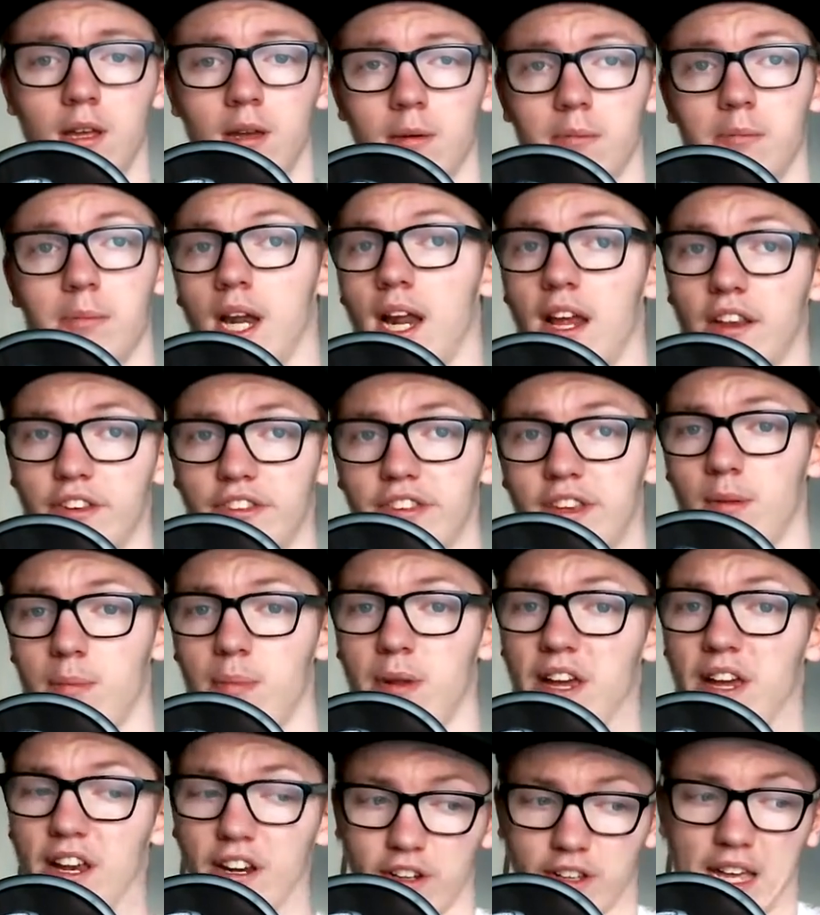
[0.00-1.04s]
But I still
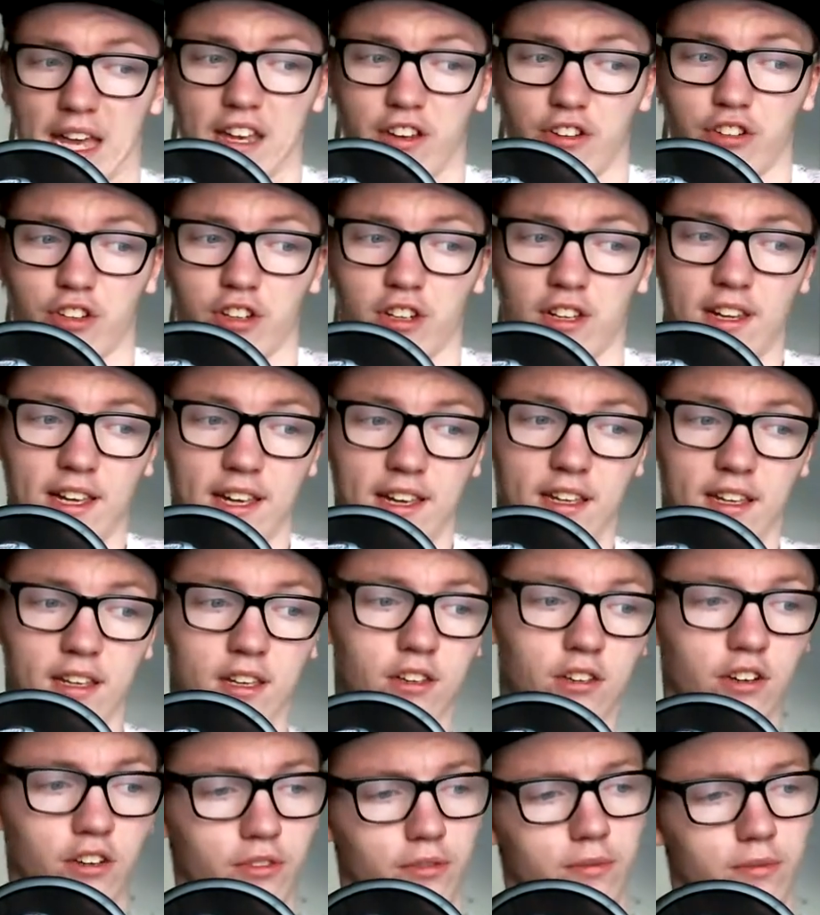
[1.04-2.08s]
play it occasionally,
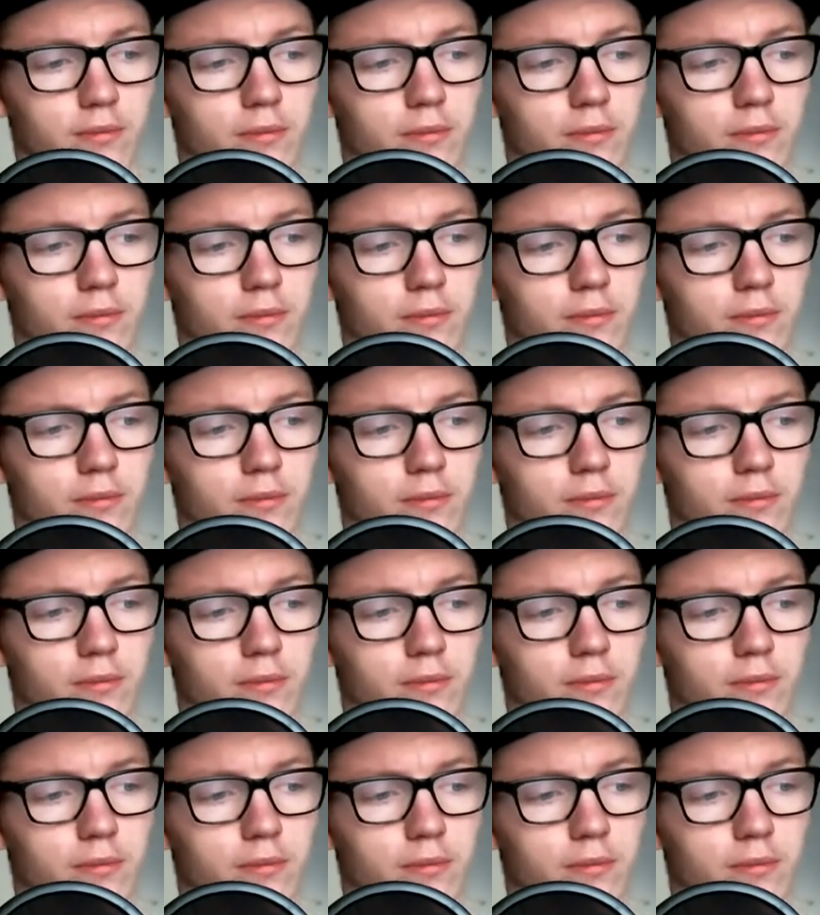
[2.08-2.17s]
just